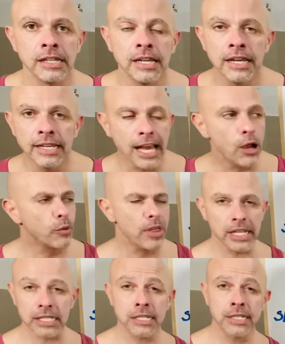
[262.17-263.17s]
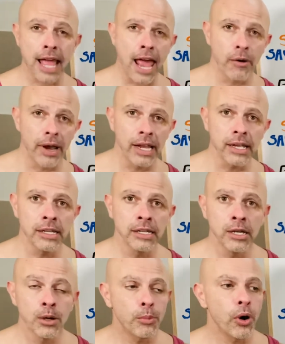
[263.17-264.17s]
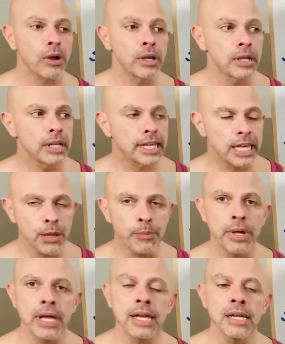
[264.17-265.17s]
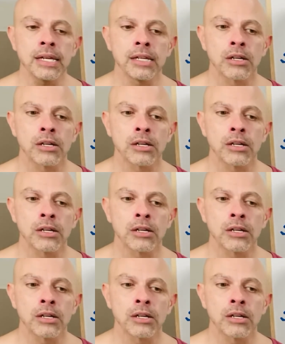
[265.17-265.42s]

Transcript: Yeah, without staring, but keeping